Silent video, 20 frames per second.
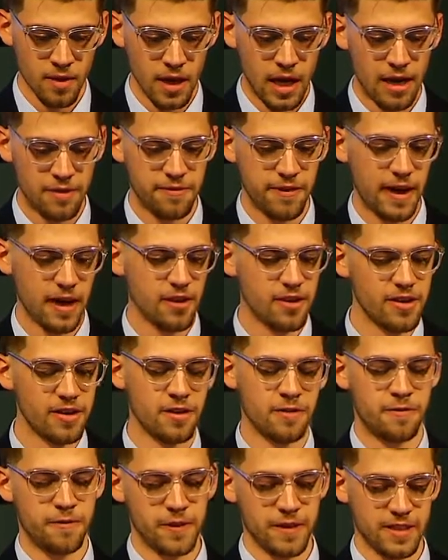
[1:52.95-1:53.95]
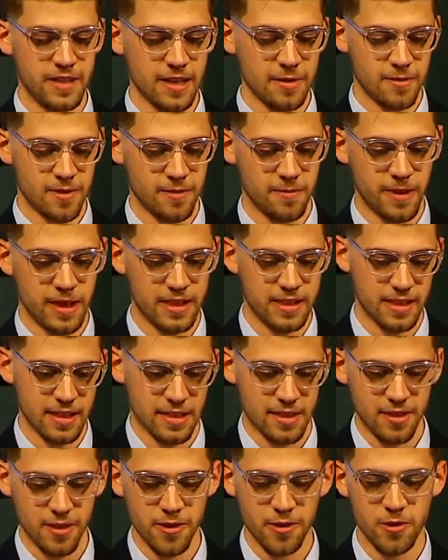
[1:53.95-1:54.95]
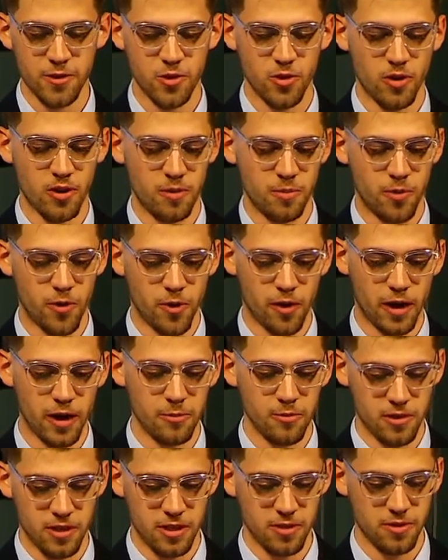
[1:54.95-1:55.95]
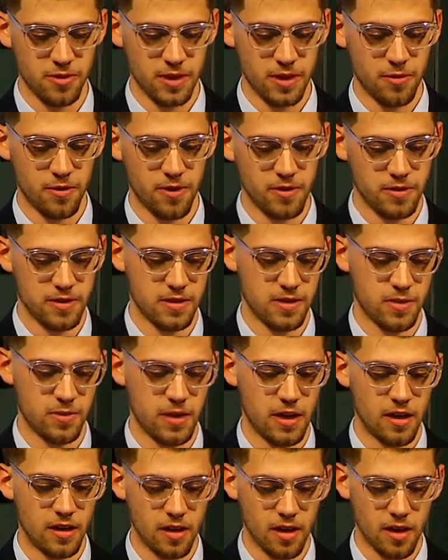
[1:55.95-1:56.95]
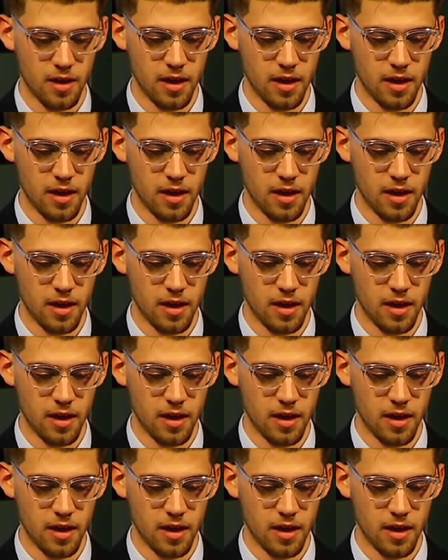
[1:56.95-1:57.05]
I followed in the footsteps of my sister, who joined the program when she was at Rhodes as well.